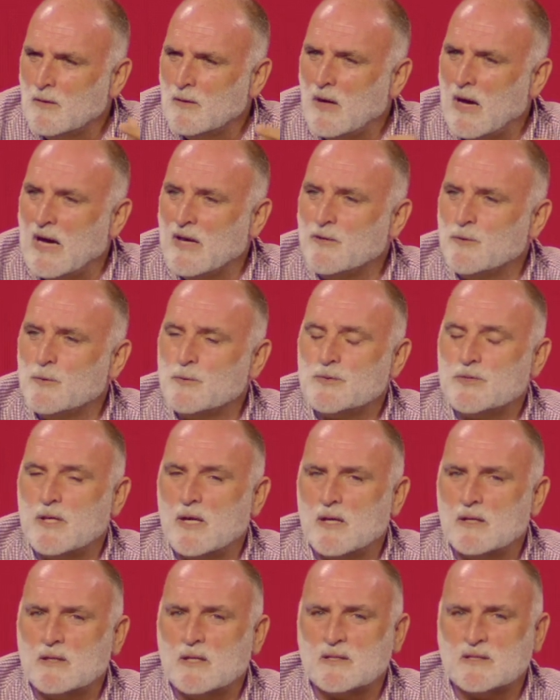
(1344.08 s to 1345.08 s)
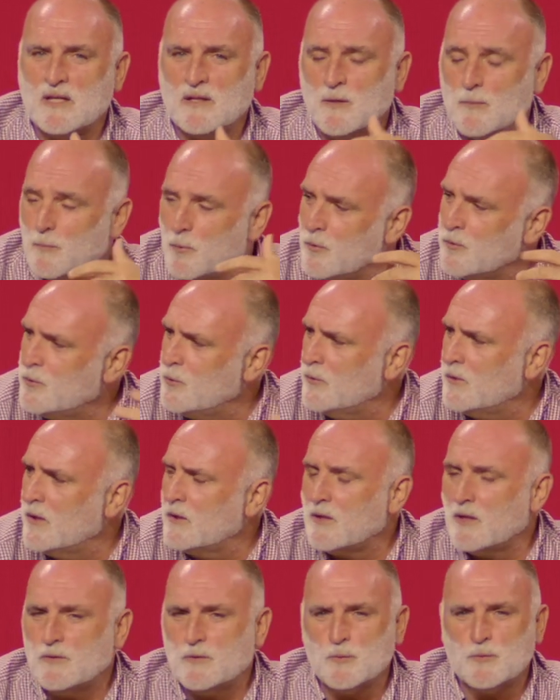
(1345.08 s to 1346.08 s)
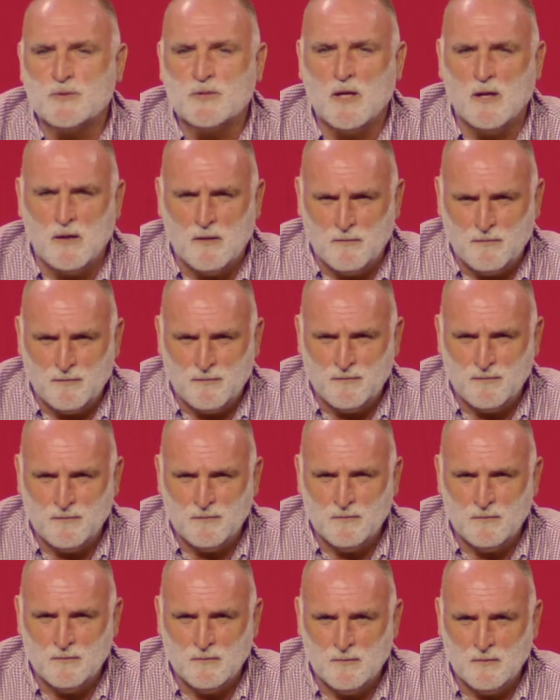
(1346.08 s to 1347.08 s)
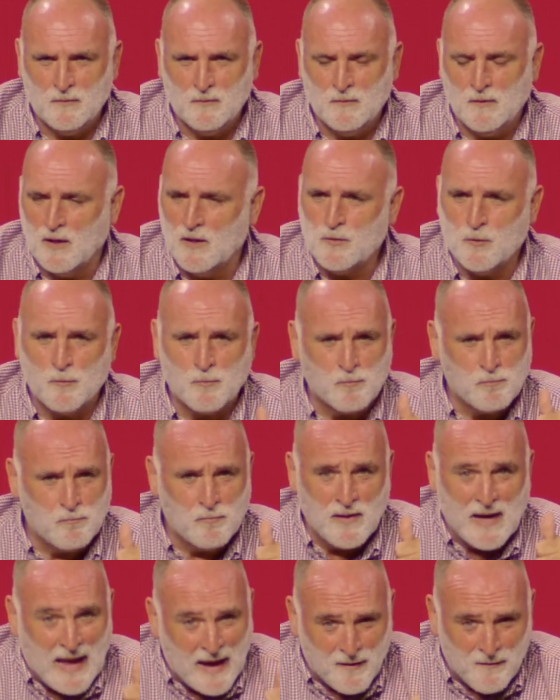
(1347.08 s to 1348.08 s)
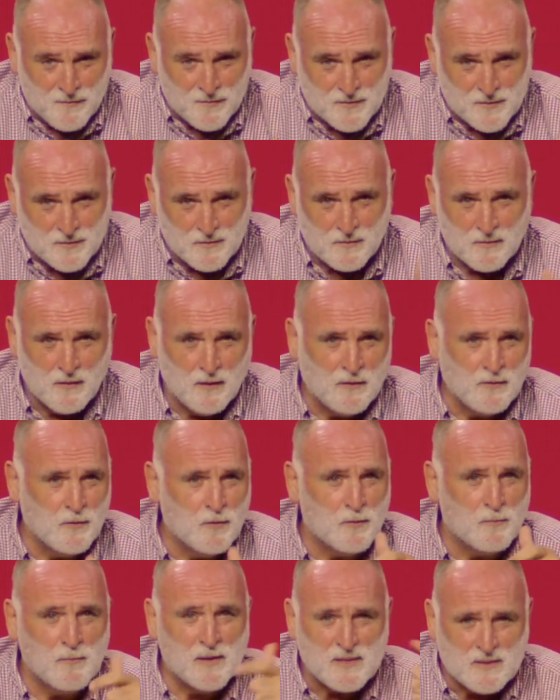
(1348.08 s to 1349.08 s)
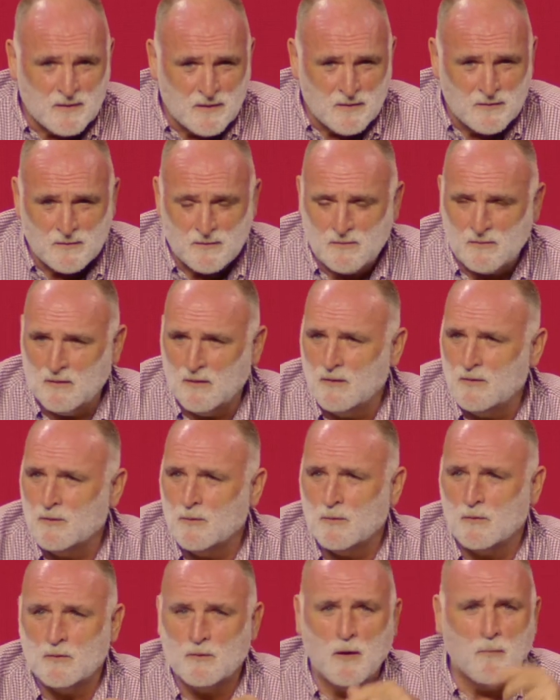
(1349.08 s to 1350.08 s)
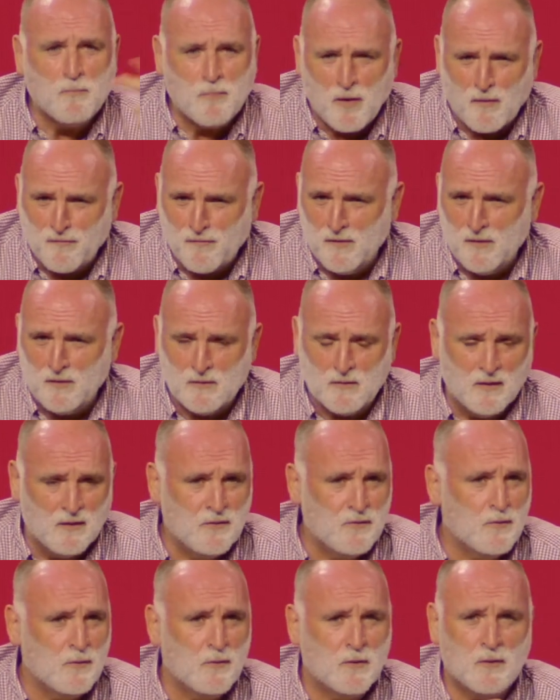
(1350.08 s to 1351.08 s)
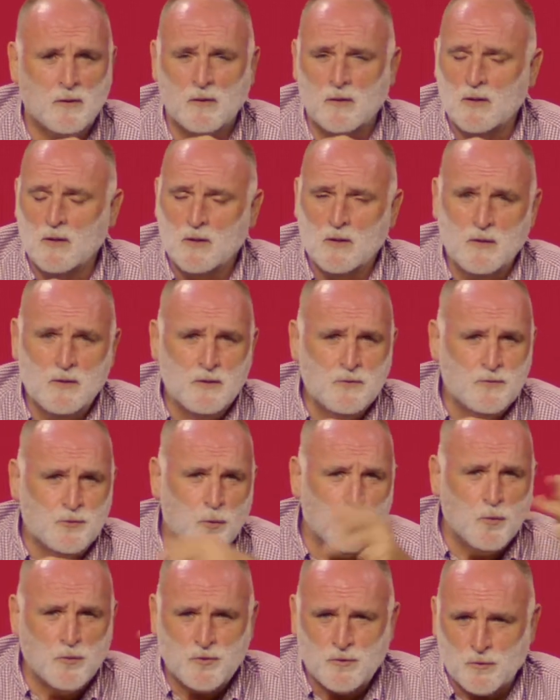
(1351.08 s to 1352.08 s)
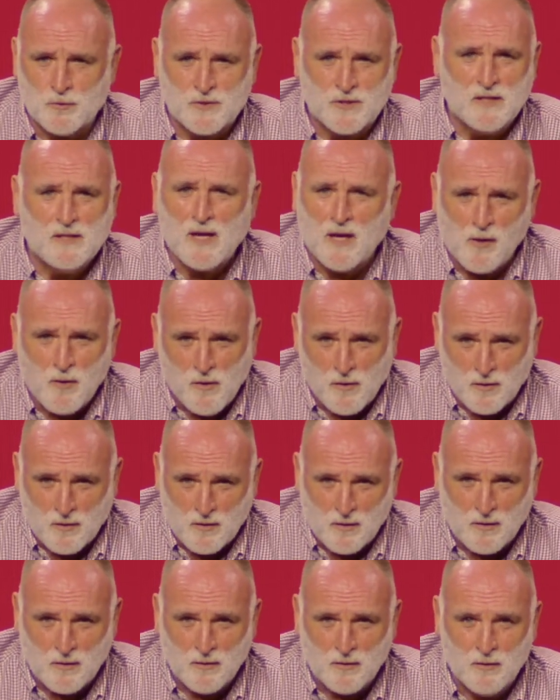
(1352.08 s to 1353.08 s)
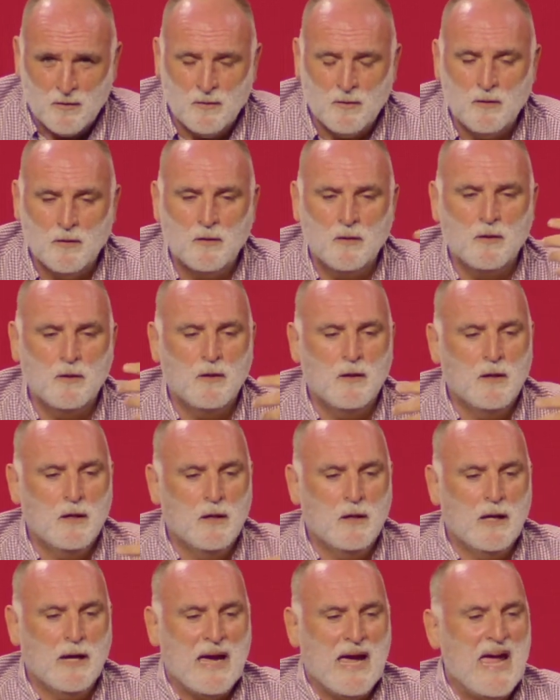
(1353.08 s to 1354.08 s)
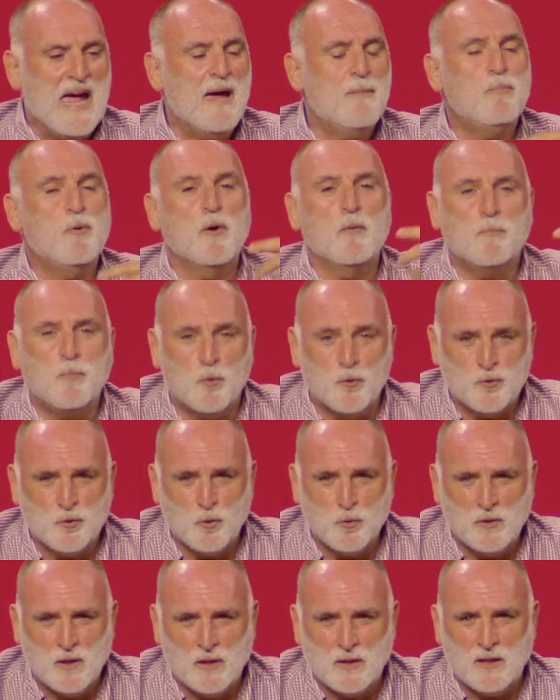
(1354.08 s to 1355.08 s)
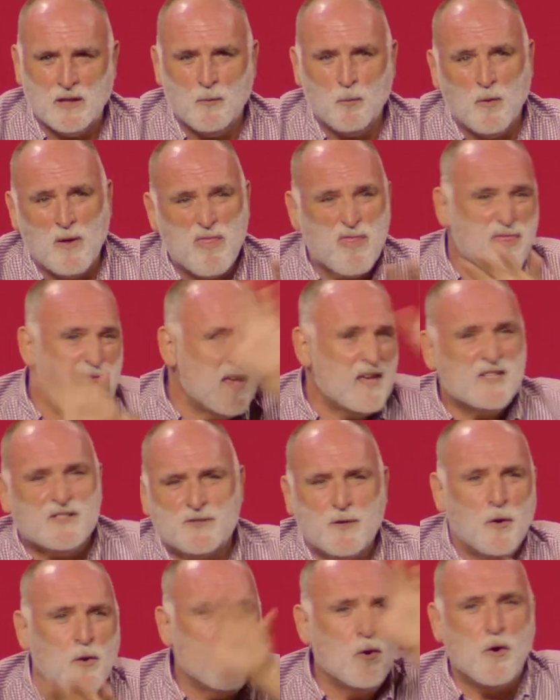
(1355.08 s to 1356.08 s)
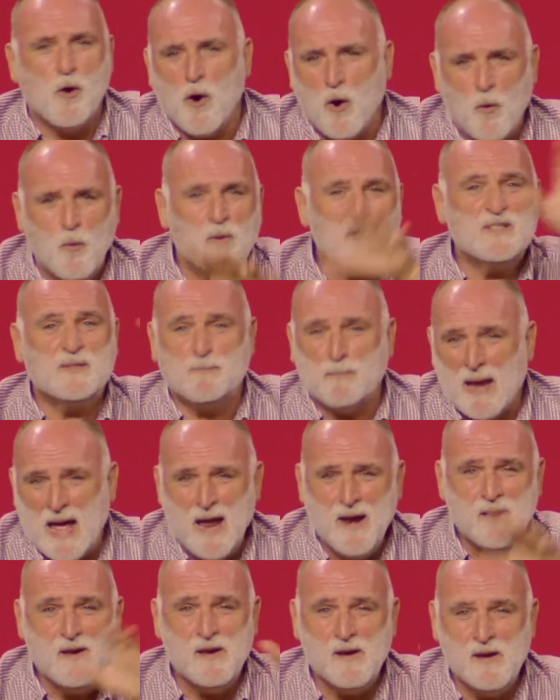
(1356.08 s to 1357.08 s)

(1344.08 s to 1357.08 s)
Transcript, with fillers: and you see it as an opportunity to serve in your lives, in your business, in your nonprofit, in your church or synagogue, yeah. every opportunity when things don't go as planned